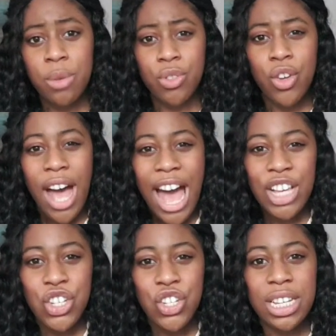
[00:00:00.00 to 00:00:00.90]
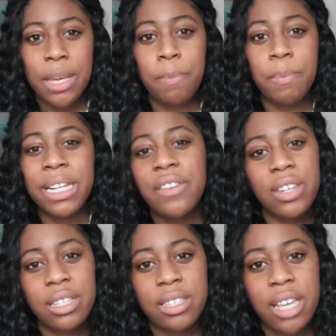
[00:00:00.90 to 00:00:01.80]
dreams, you're actually
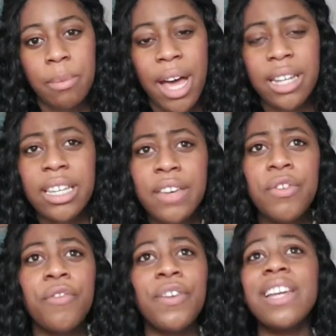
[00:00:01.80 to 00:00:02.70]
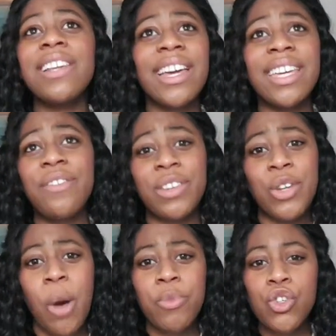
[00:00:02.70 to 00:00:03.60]
believing in them. And if you feel like
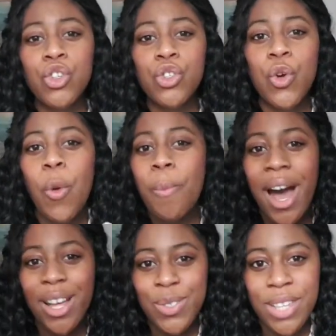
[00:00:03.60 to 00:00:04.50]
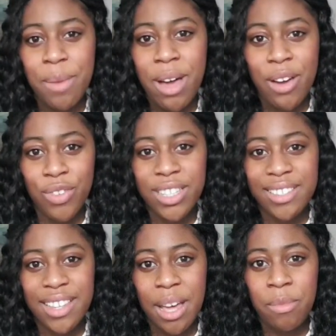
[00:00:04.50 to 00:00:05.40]
giving up, just go back to them and read
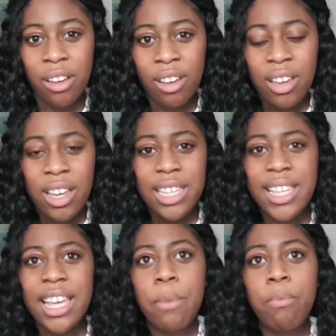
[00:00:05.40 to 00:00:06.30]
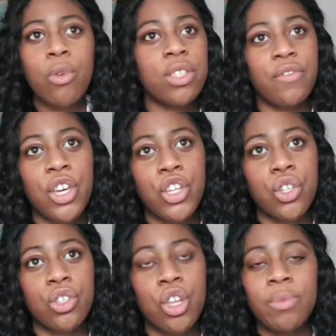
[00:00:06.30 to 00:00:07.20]
them. It's like a
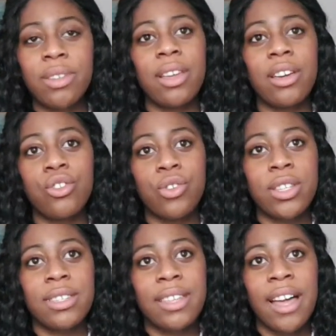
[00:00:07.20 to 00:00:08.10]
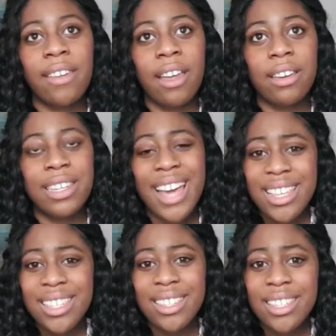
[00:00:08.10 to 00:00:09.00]
motivation, something that is written there that
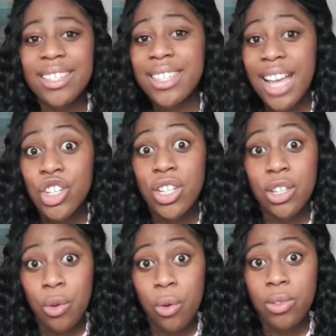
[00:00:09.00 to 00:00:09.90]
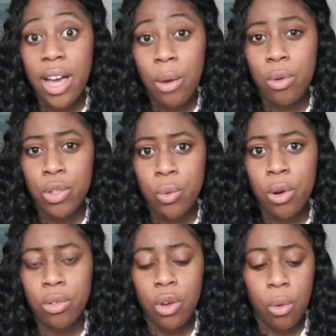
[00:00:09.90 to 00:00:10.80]
yes, this is actually the goal that I want to
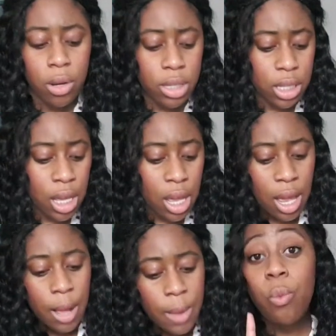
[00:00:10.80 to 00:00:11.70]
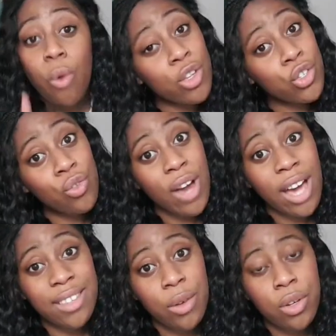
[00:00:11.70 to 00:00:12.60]
work towards. And once you
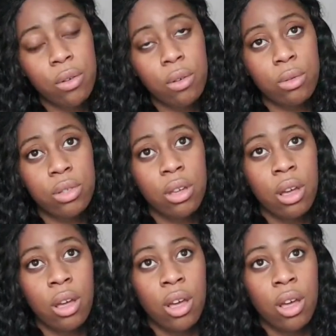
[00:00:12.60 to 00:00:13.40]
write down your goals,